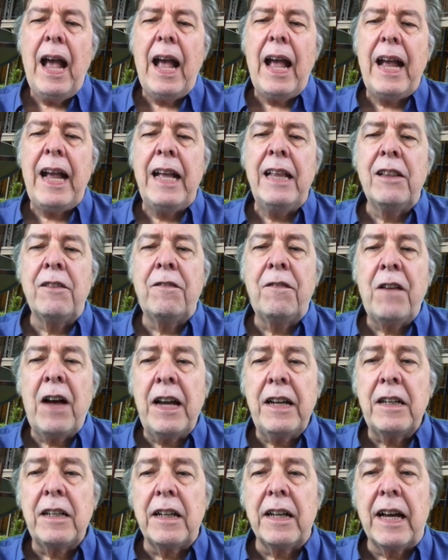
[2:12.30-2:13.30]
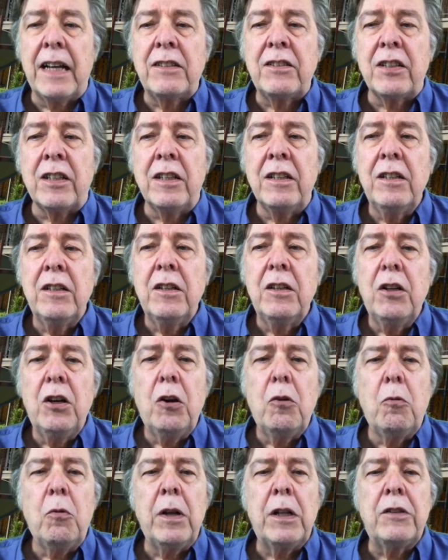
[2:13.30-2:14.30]
In the final lesson,
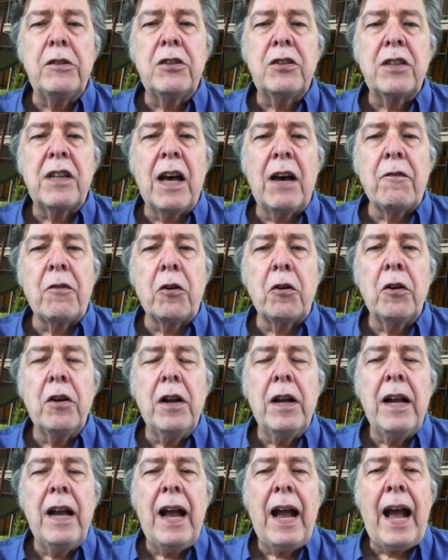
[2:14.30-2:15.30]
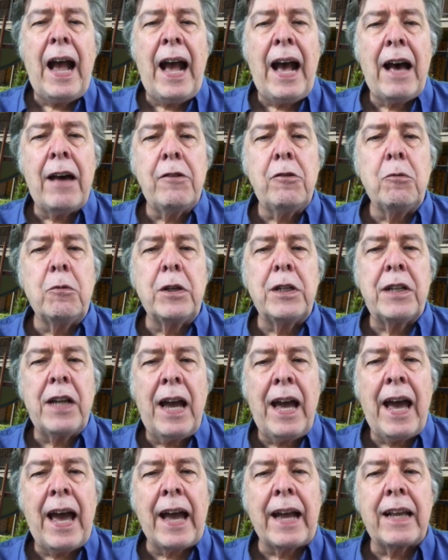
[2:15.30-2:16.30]
we'll discover how to
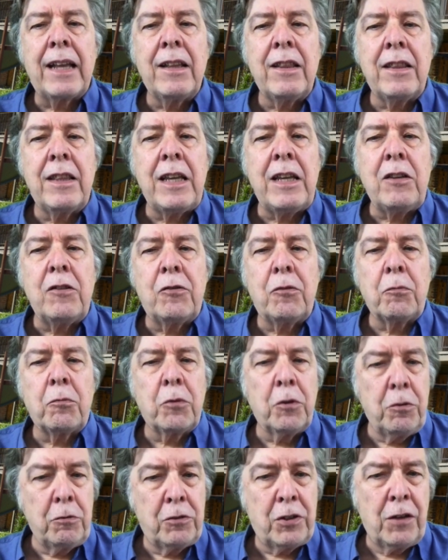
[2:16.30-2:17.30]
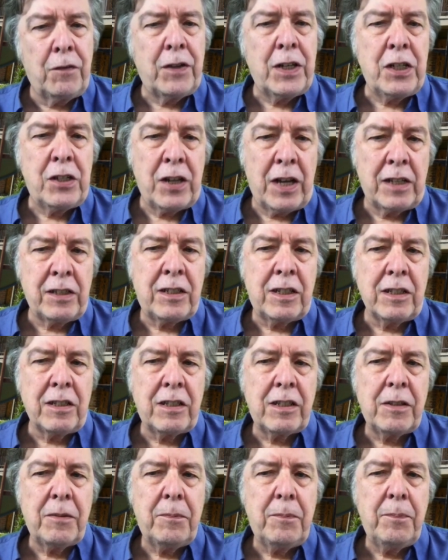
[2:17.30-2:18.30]
attack these roots of
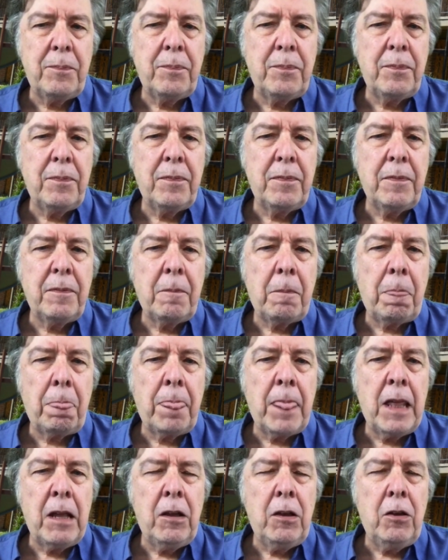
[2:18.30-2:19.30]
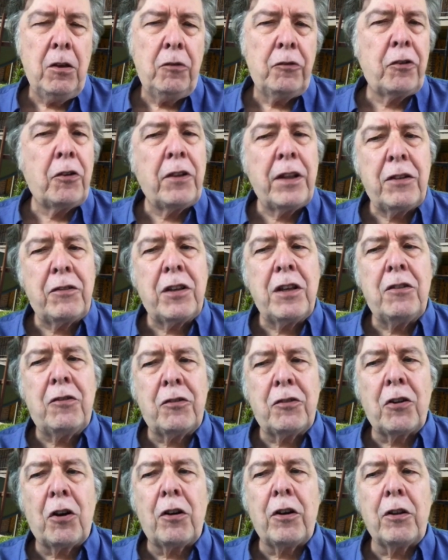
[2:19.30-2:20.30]
injustice. So let's get
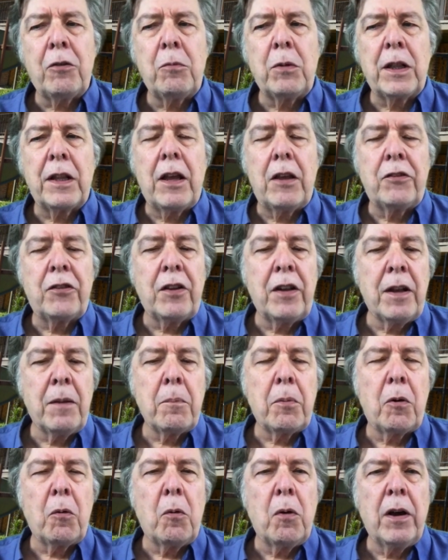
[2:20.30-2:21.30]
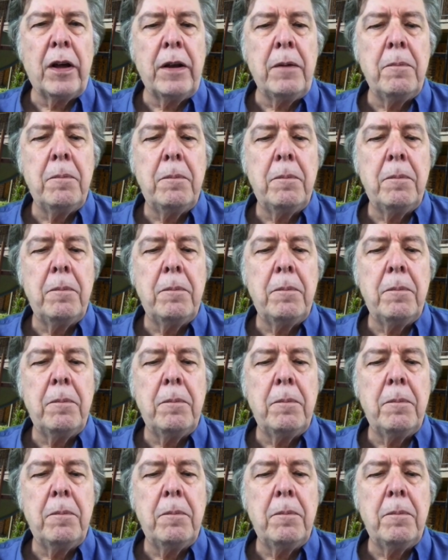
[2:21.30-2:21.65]
started with lesson number 1.